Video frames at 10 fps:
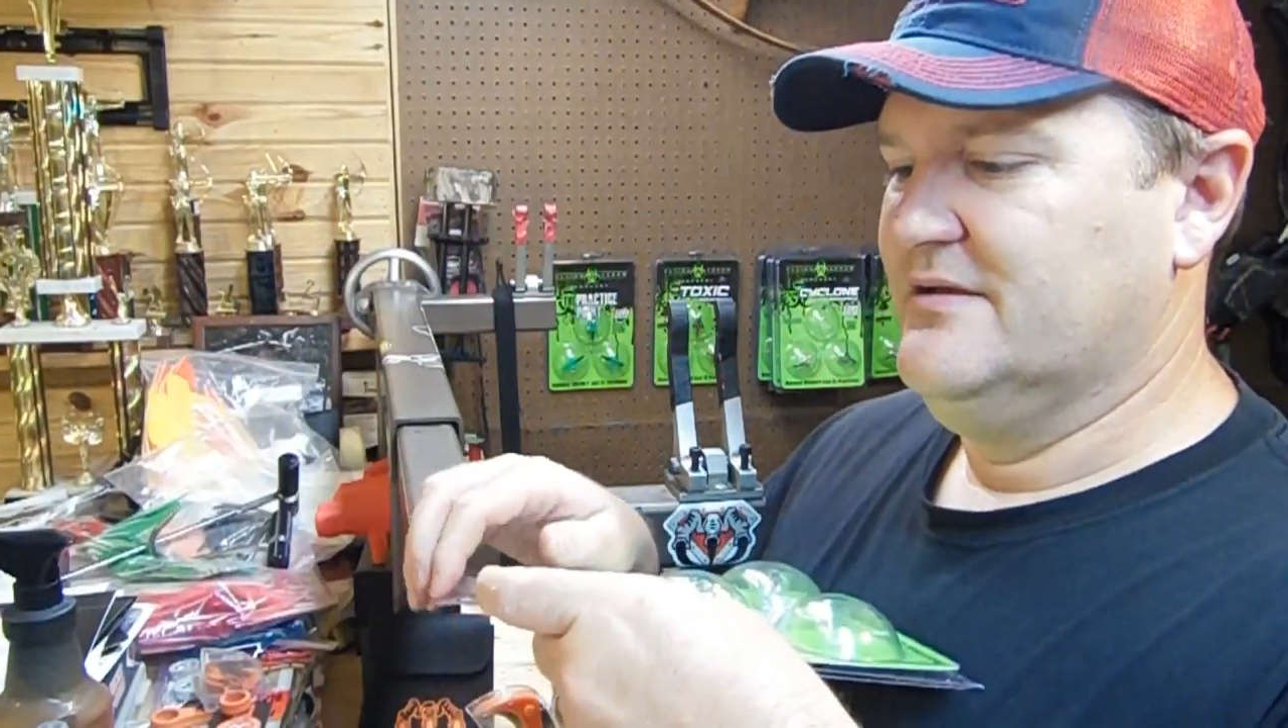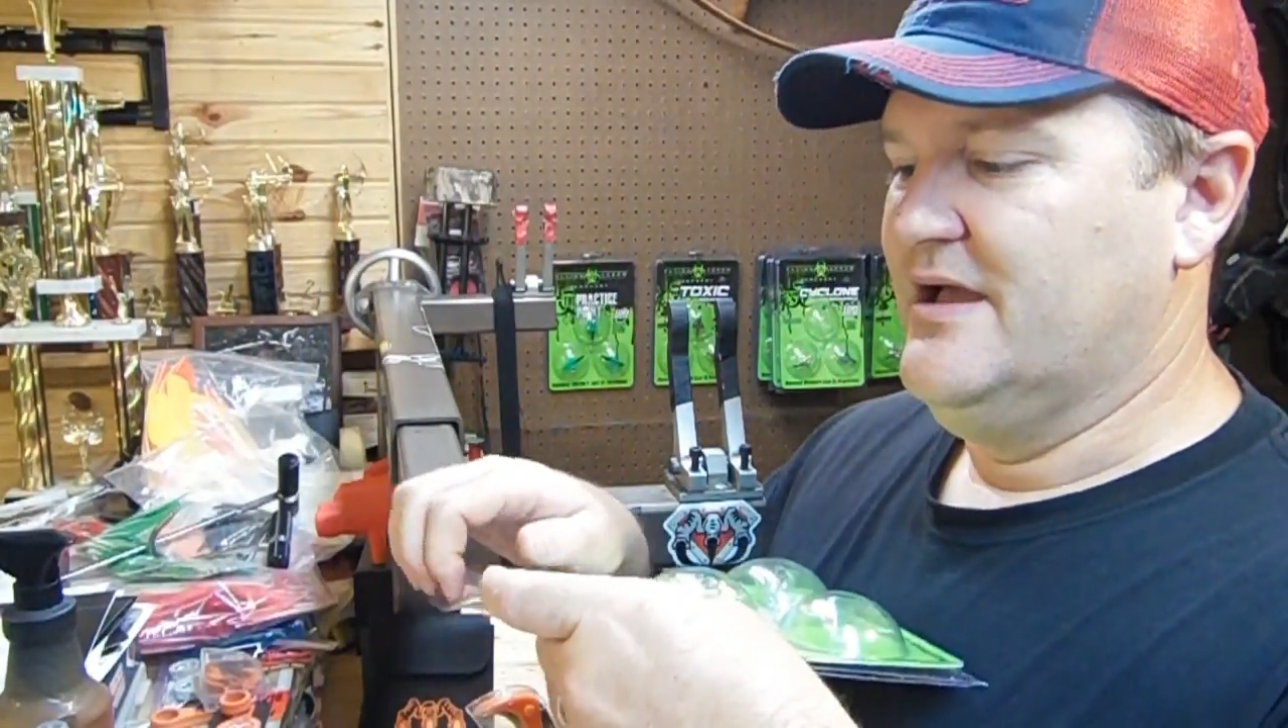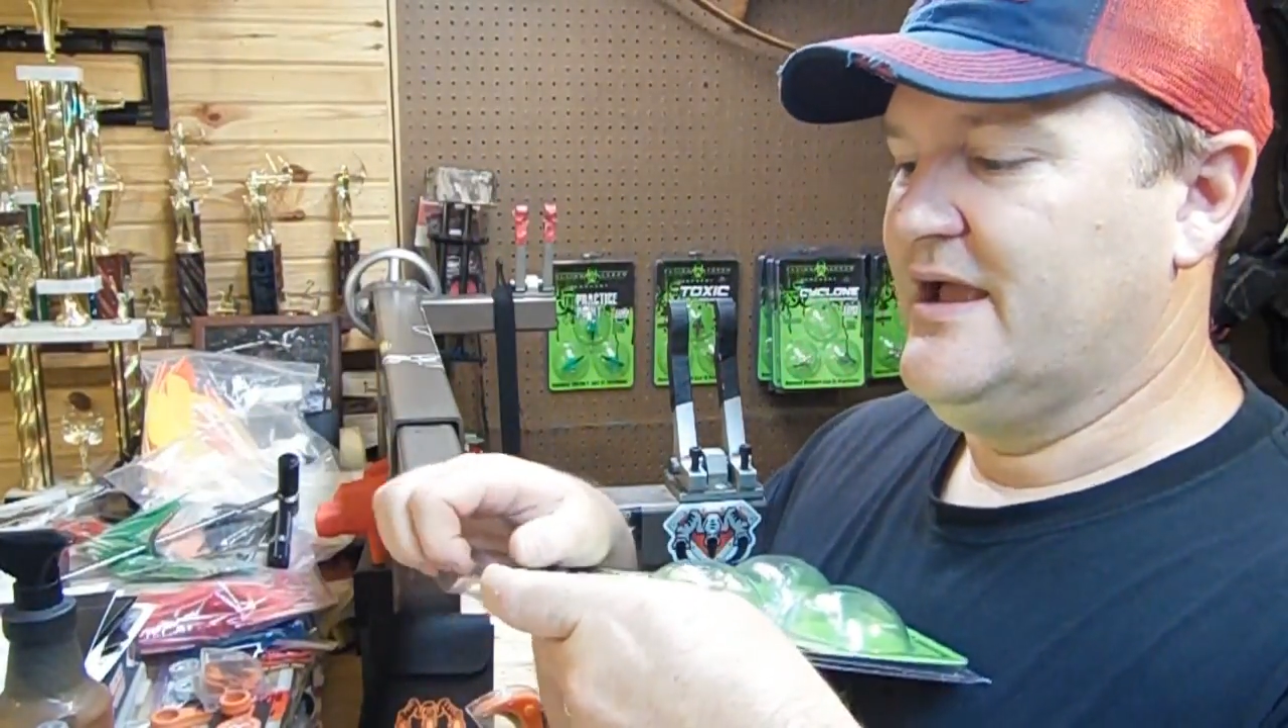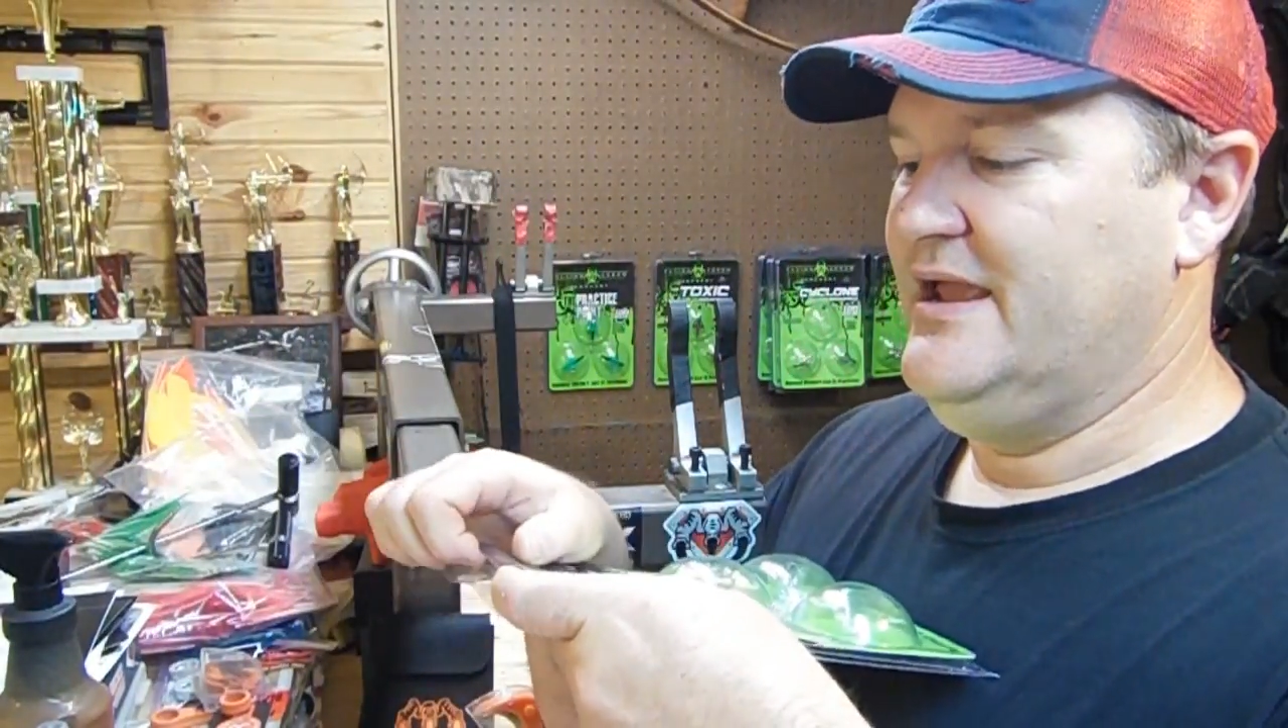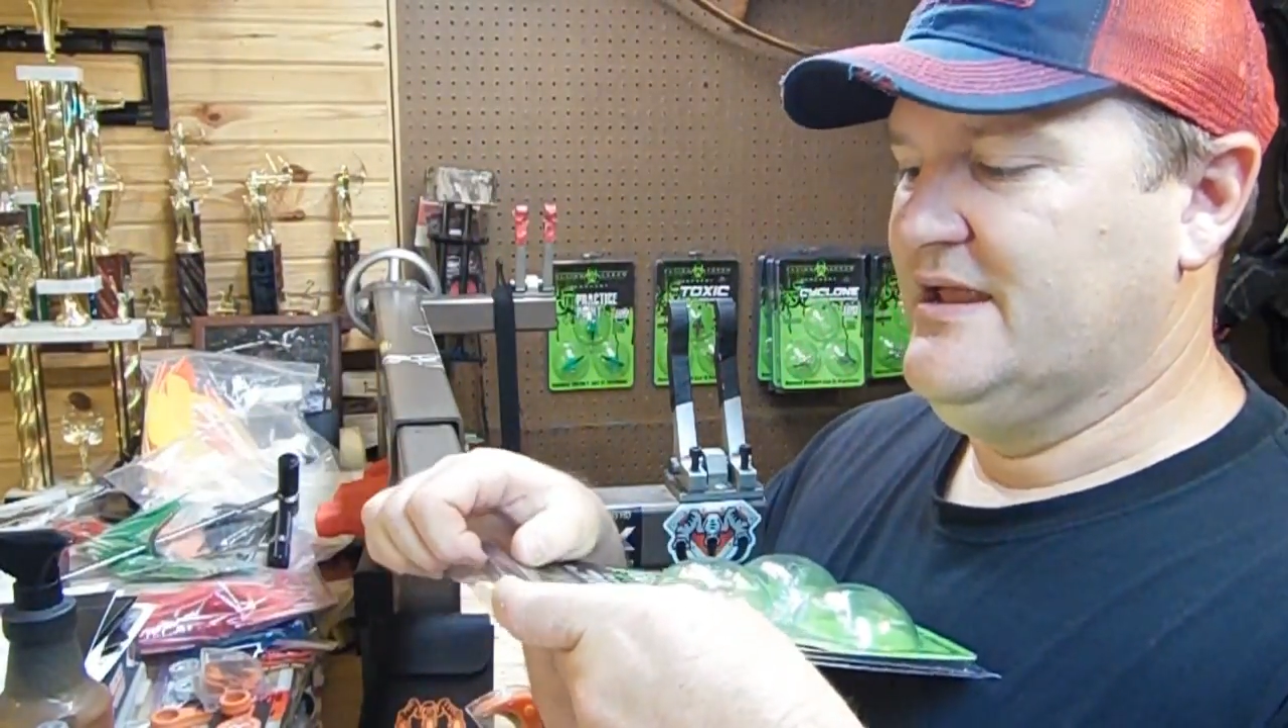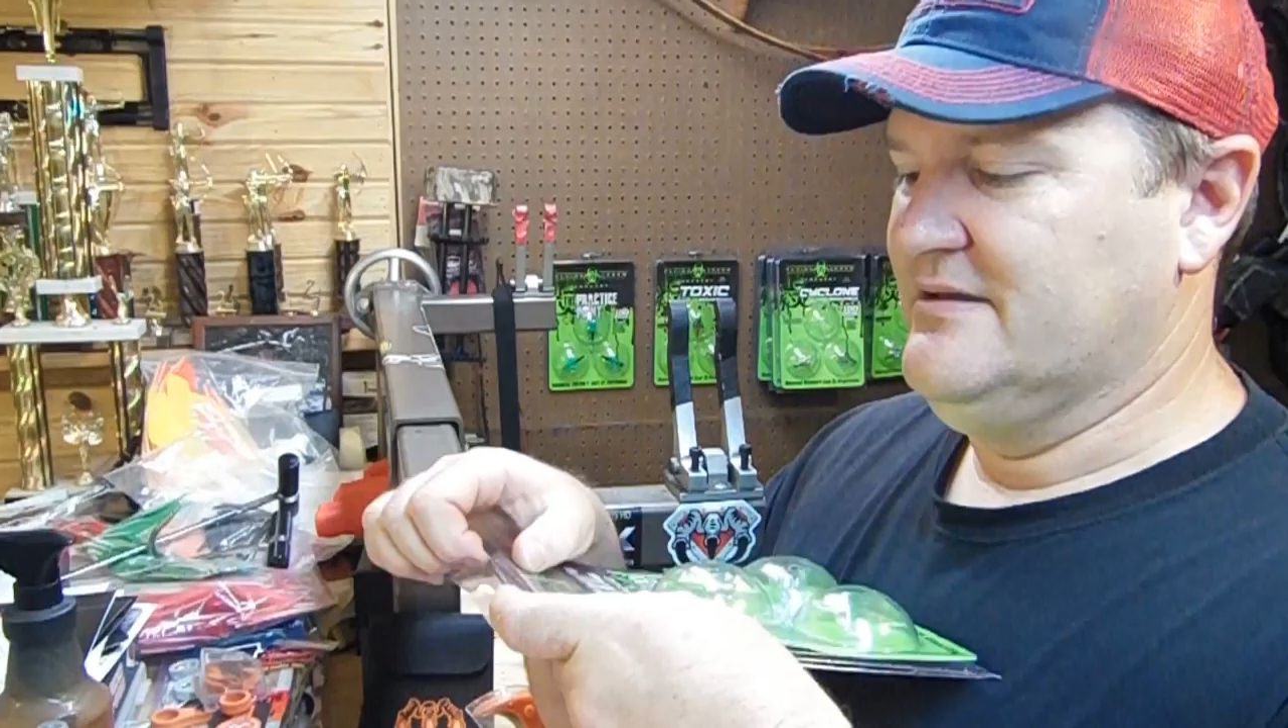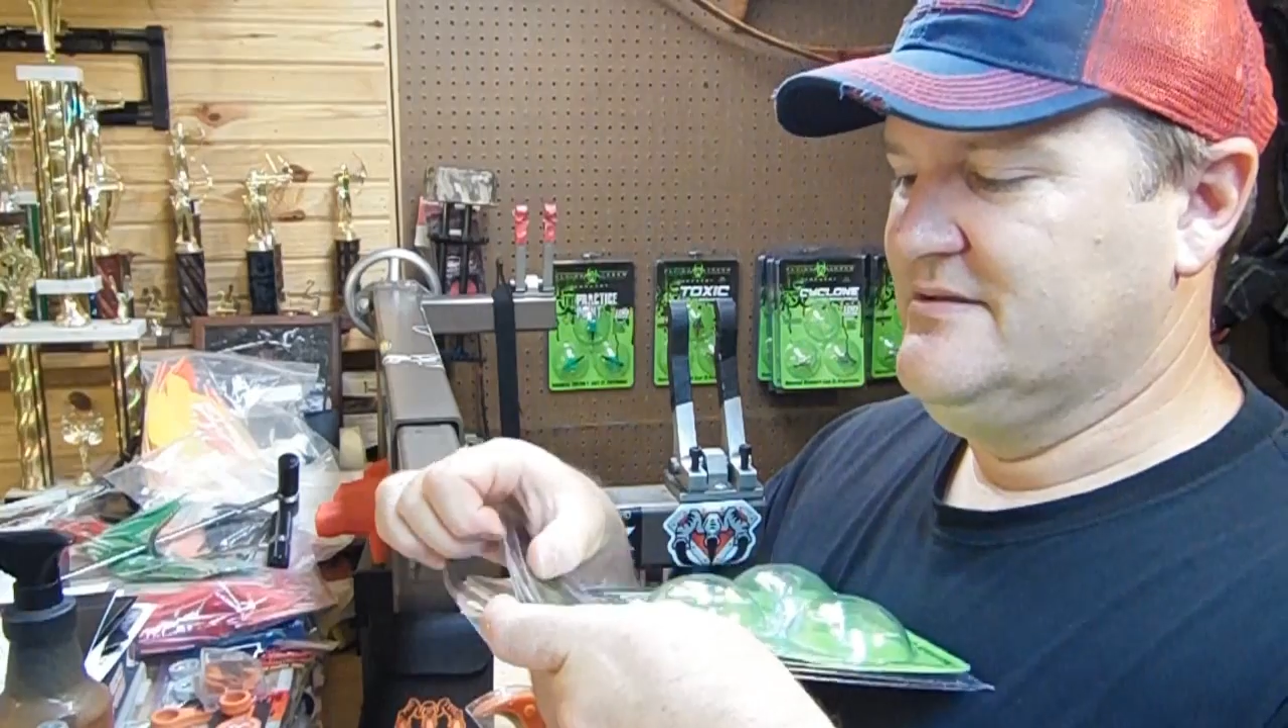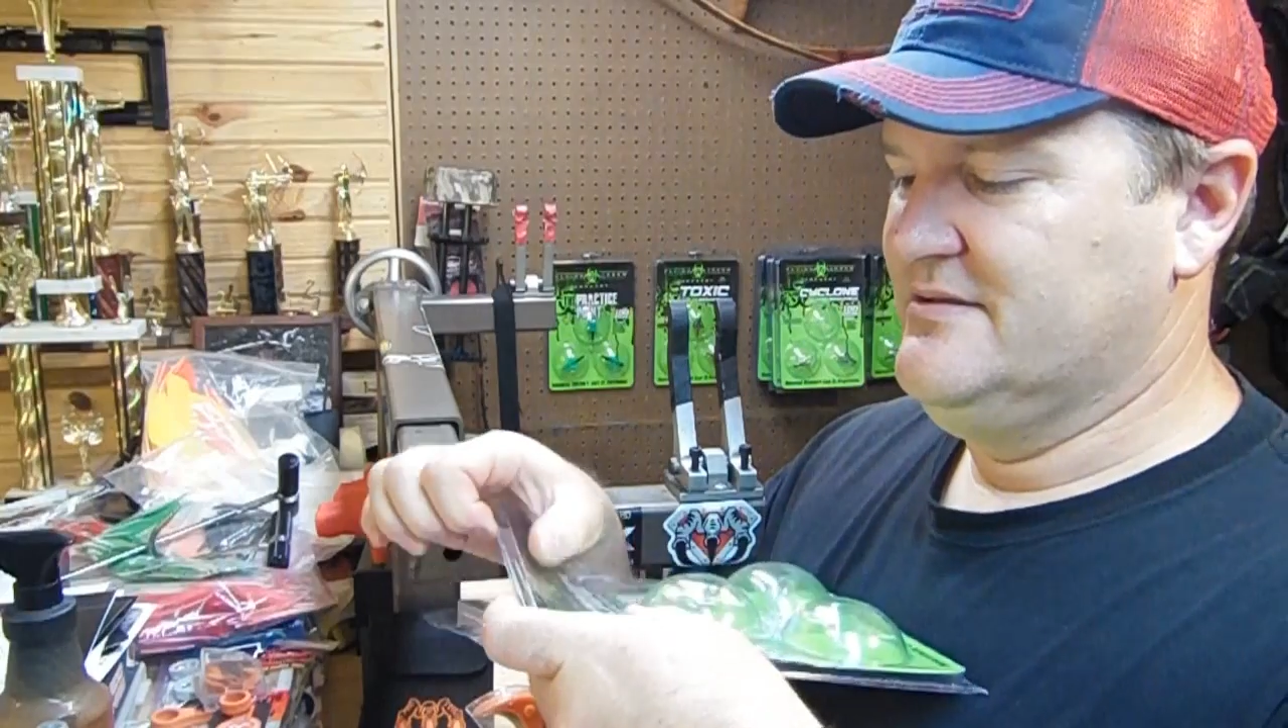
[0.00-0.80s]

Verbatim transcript: again,